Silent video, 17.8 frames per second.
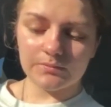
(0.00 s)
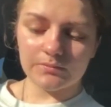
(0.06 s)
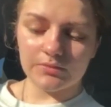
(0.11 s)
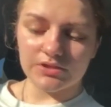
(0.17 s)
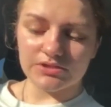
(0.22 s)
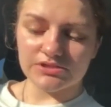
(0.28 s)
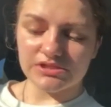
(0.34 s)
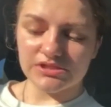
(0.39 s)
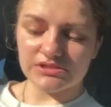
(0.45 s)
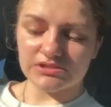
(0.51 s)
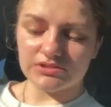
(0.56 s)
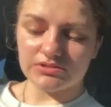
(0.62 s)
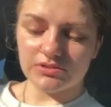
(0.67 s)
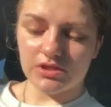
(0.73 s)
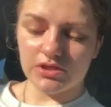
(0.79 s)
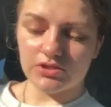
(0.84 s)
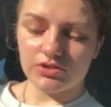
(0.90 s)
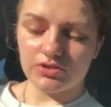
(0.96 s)
which isn't
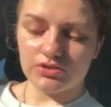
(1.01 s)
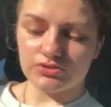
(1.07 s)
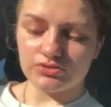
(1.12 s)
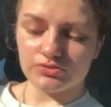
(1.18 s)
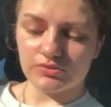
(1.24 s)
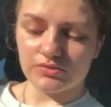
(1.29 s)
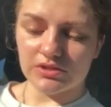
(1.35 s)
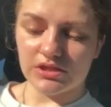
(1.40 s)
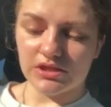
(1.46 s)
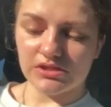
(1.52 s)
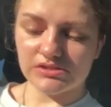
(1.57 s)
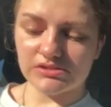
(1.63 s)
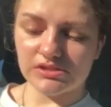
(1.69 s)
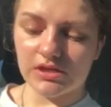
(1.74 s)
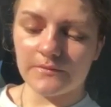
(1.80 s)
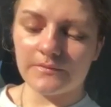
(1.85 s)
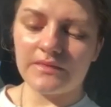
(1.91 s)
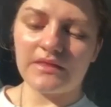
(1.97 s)
a usual thing,
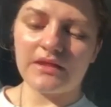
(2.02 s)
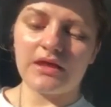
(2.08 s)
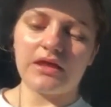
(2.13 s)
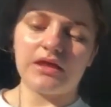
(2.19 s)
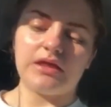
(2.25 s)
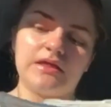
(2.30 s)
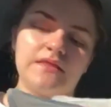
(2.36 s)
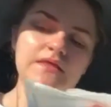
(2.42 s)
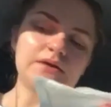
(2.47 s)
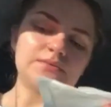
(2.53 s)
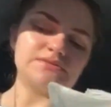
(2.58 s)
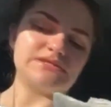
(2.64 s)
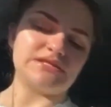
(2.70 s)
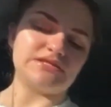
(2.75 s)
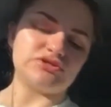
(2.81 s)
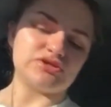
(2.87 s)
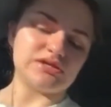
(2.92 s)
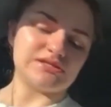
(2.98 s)
so that was
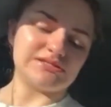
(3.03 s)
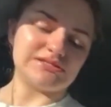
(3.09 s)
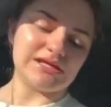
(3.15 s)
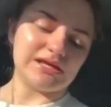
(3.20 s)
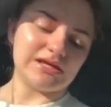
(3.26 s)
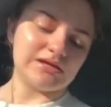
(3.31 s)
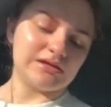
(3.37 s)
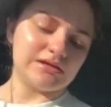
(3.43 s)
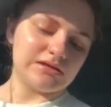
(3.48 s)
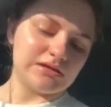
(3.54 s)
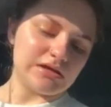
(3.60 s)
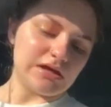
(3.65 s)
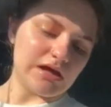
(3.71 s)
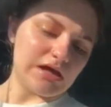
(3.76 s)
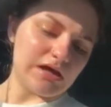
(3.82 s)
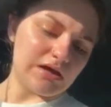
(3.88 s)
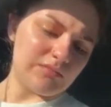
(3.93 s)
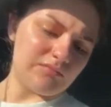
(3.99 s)
interesting.
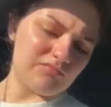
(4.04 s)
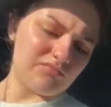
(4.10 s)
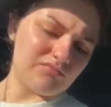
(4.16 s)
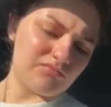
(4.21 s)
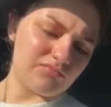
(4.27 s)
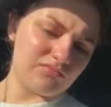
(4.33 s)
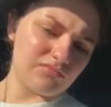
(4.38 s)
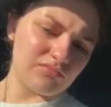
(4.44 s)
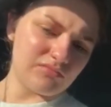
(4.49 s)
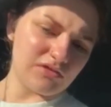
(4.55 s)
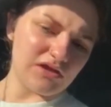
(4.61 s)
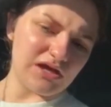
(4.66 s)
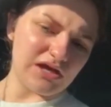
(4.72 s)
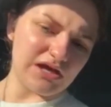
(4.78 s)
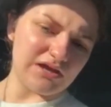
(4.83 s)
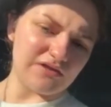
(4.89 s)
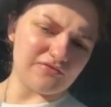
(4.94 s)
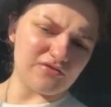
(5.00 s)
And
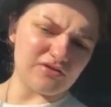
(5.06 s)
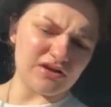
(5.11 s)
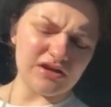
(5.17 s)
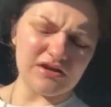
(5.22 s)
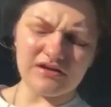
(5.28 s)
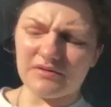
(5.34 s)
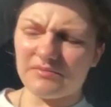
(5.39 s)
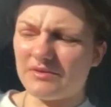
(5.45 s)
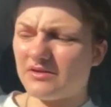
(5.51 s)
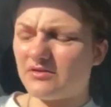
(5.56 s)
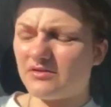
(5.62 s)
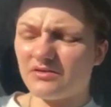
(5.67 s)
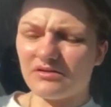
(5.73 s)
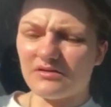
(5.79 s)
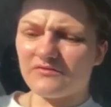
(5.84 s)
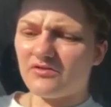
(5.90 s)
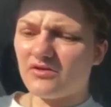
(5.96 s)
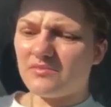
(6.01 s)
I've got
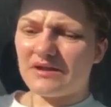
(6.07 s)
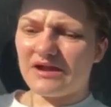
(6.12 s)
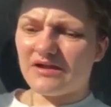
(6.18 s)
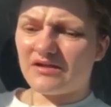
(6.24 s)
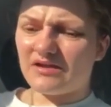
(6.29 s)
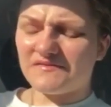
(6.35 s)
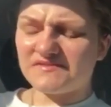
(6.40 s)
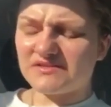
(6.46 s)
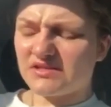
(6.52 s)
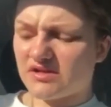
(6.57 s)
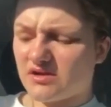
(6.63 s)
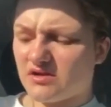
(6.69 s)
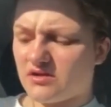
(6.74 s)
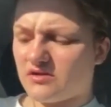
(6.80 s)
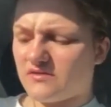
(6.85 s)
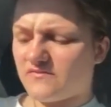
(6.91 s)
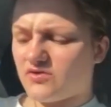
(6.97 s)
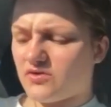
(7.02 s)
a pair of gloves in the
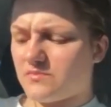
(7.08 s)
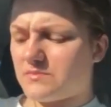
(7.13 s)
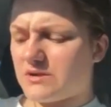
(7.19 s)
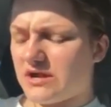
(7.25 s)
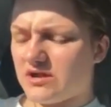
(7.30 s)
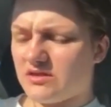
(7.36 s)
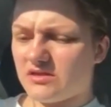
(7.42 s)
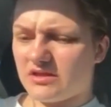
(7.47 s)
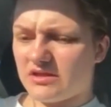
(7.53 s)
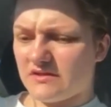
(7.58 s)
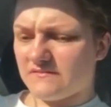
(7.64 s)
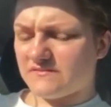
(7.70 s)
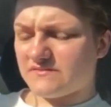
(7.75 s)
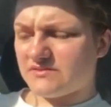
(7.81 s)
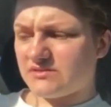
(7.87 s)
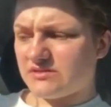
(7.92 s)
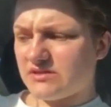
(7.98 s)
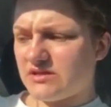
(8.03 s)
car, and I've got a pair of the
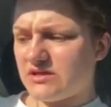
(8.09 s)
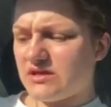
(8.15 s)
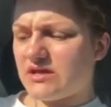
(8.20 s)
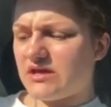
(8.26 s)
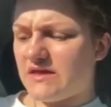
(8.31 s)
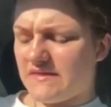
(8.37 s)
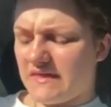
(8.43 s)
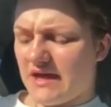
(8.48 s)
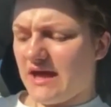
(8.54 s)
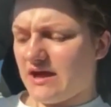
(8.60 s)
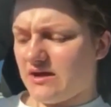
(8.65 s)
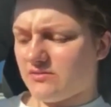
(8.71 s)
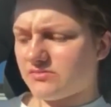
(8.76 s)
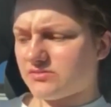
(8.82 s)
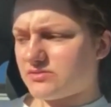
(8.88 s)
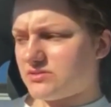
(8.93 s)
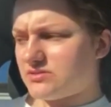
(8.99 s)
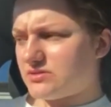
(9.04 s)
gloves in the
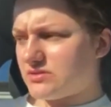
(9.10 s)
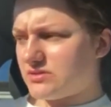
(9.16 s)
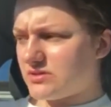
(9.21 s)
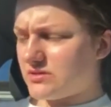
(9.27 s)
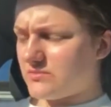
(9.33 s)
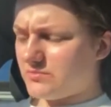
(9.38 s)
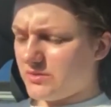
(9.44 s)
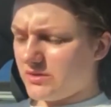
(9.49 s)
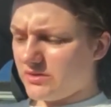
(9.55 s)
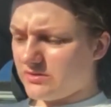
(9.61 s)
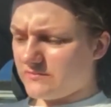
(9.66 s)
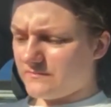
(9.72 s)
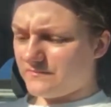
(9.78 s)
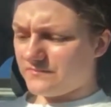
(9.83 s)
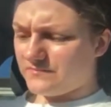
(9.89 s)
house, but